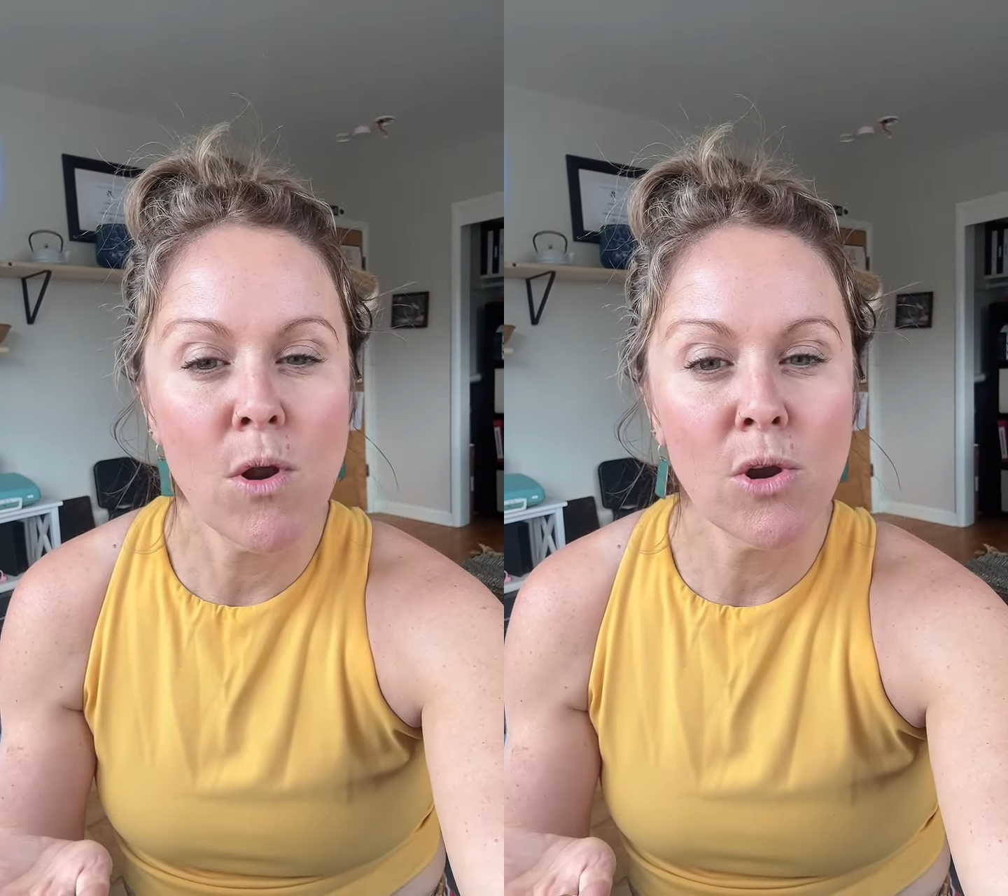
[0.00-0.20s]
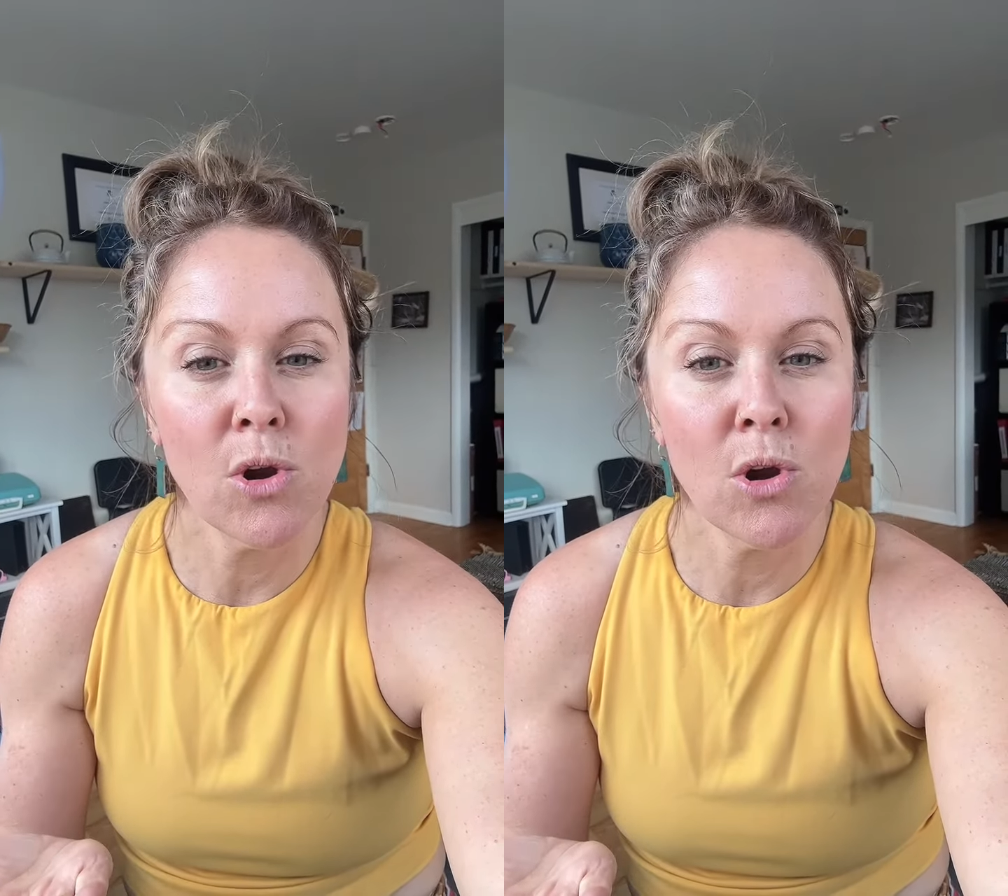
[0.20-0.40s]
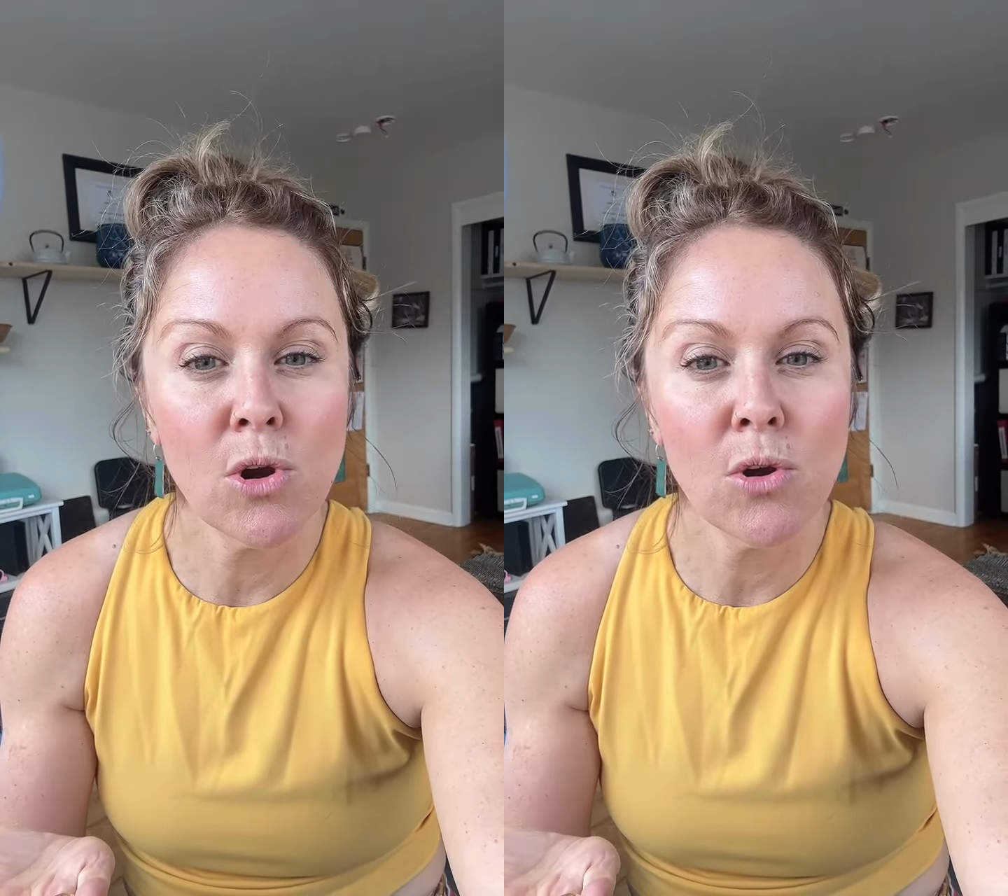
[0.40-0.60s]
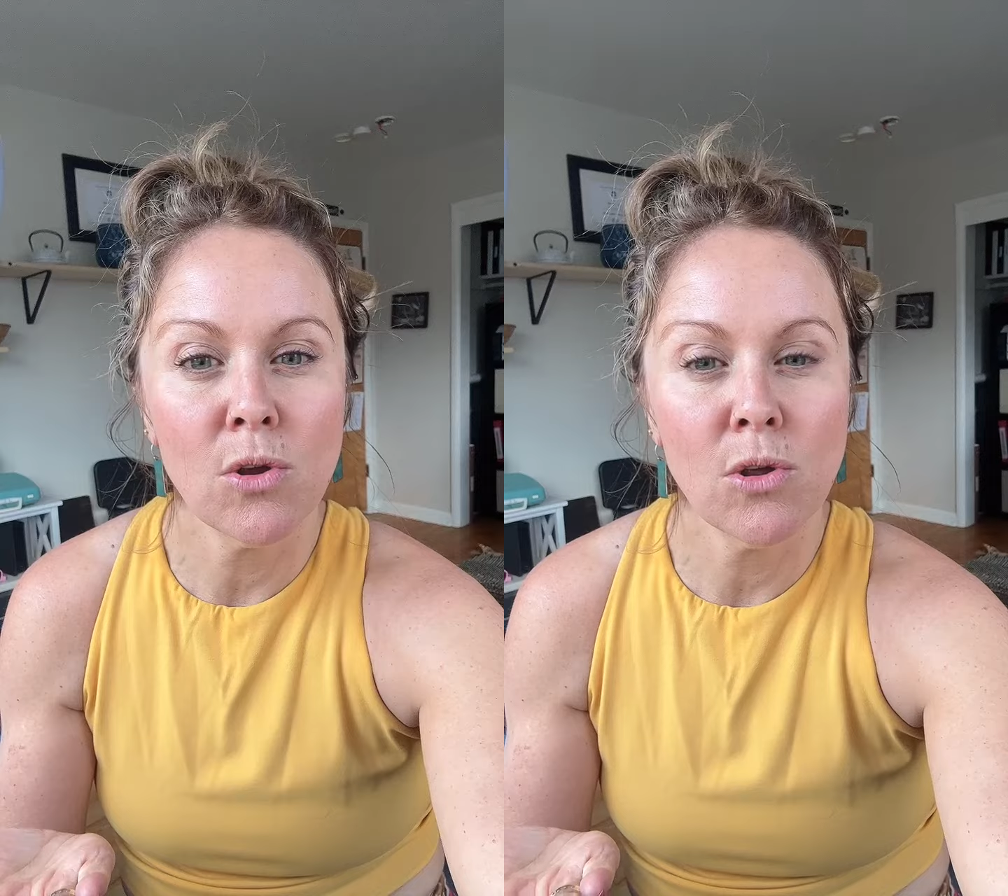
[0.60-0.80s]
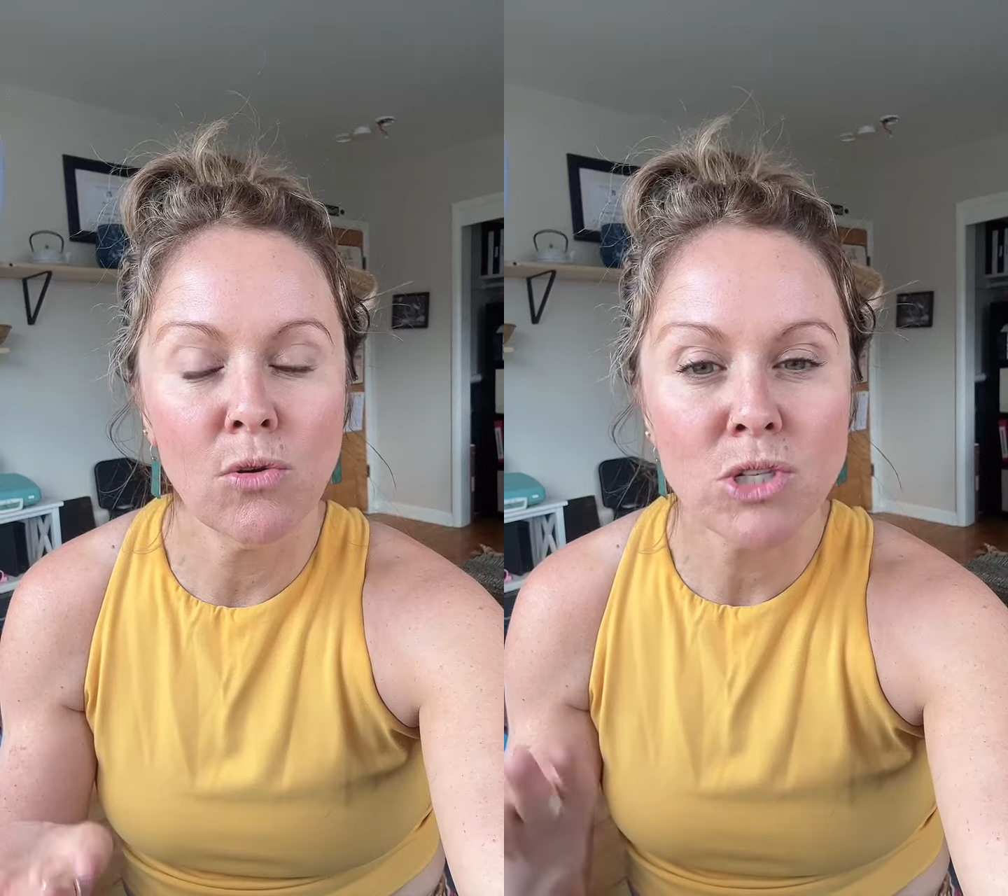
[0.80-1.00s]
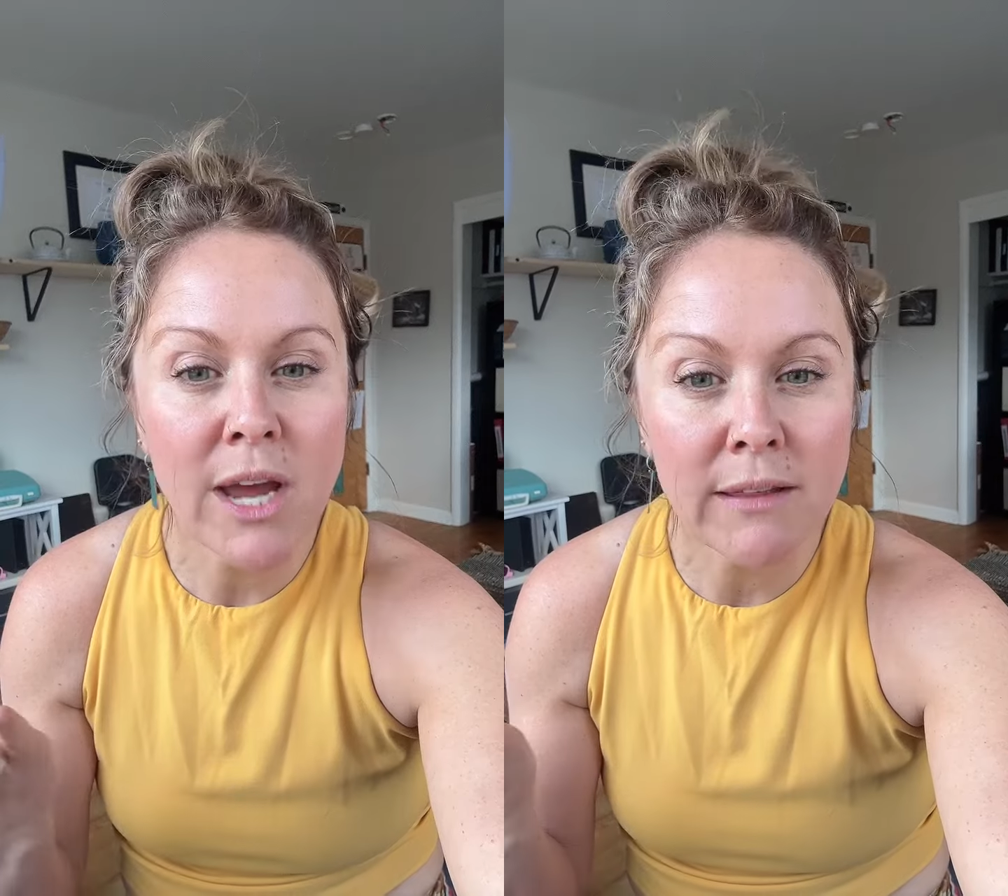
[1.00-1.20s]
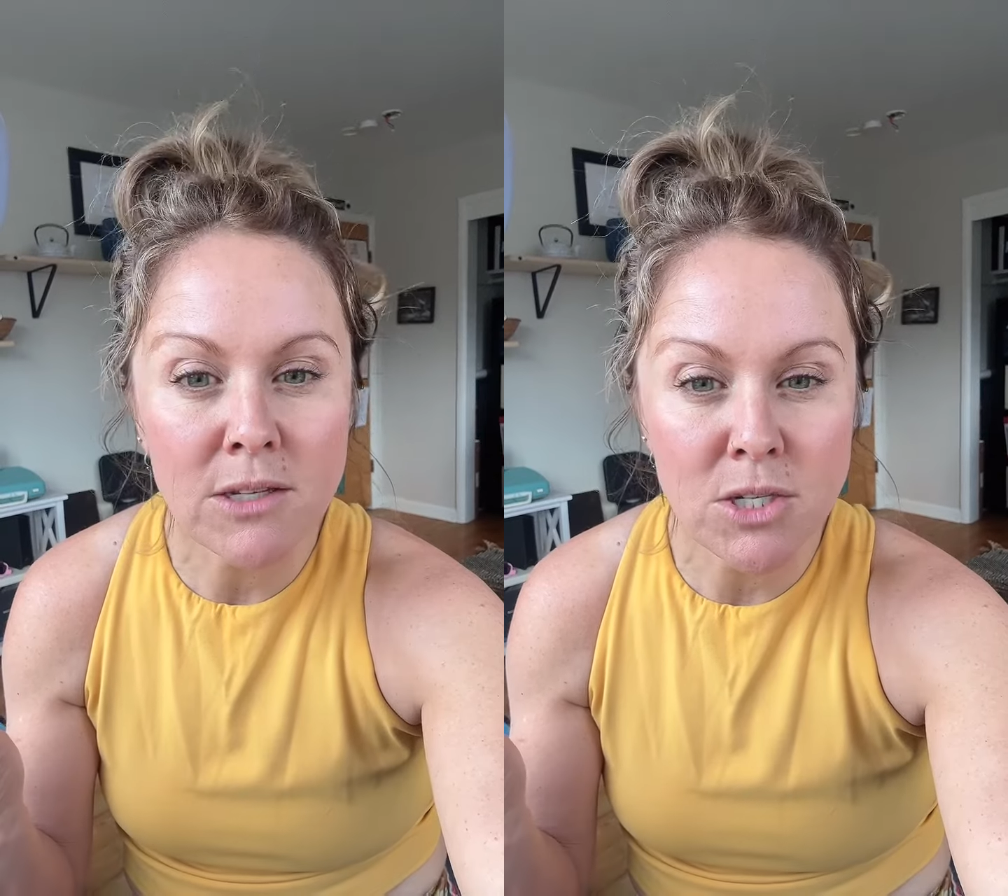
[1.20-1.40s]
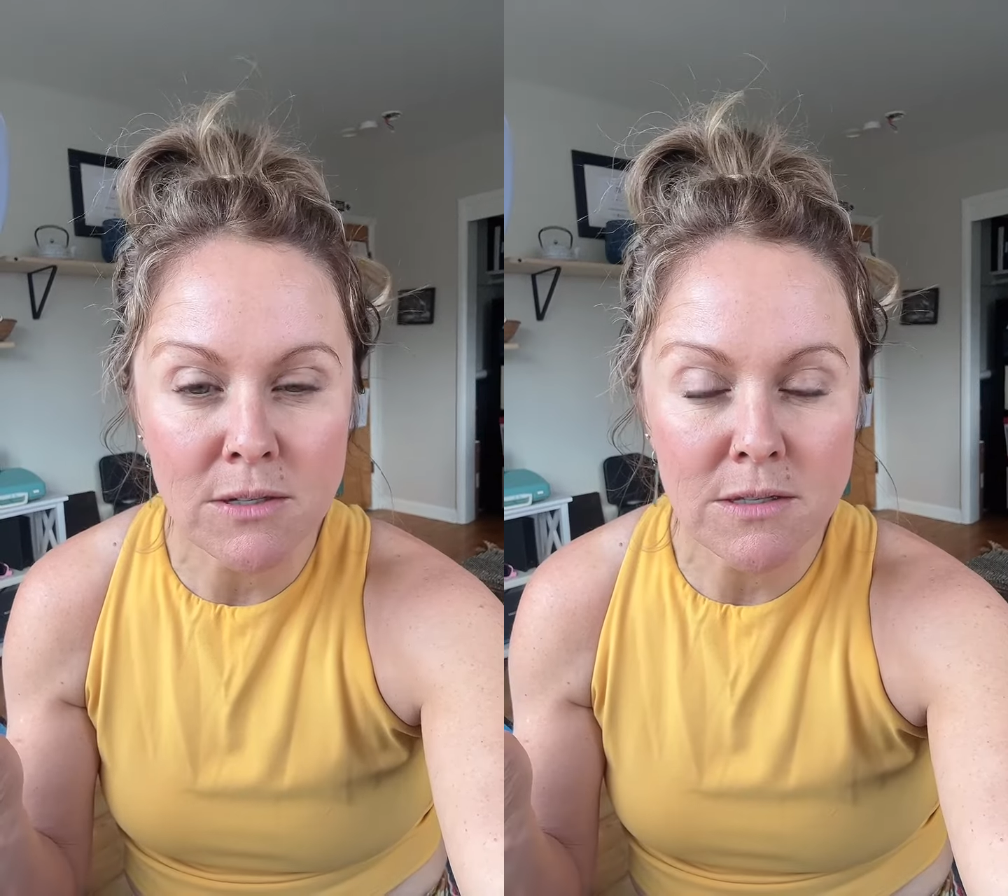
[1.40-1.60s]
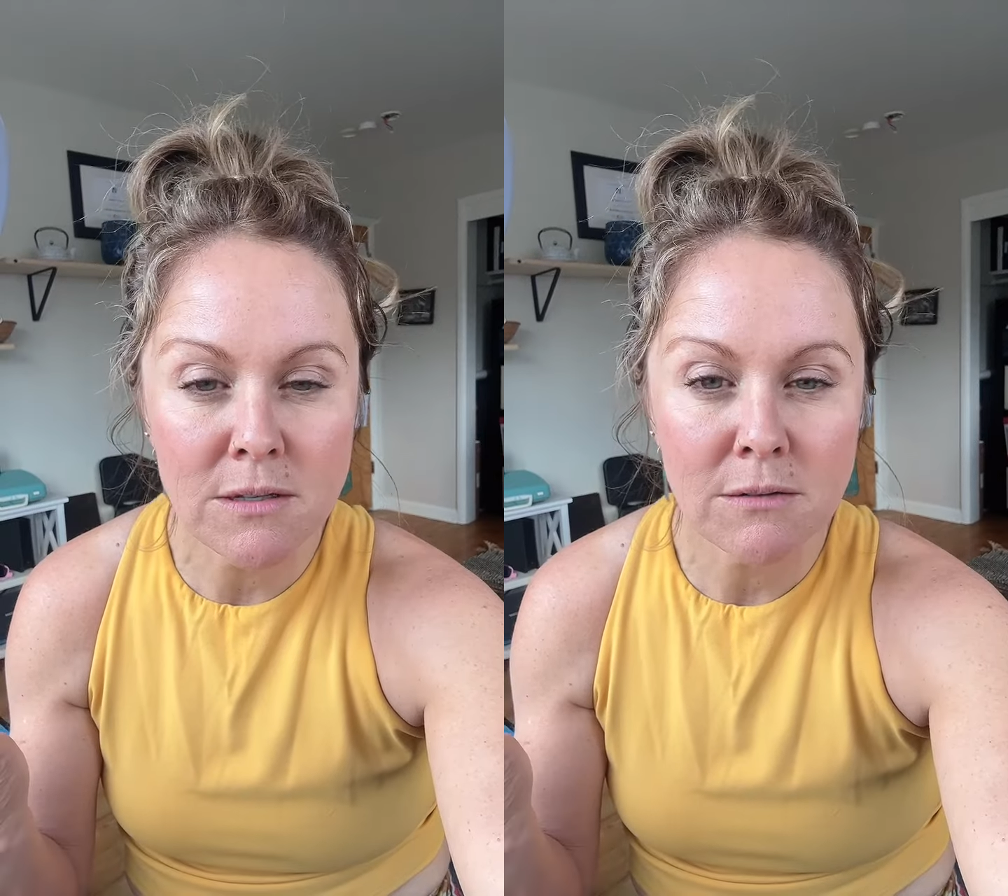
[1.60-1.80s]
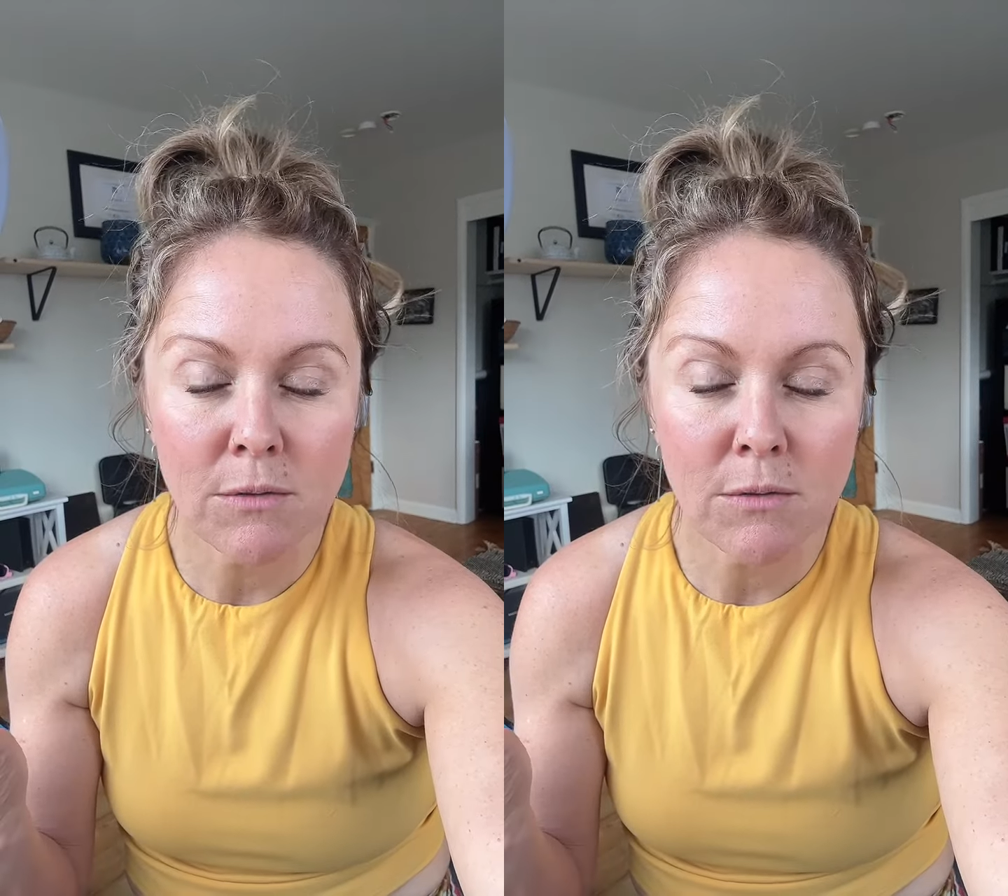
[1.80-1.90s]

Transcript: are your challenges?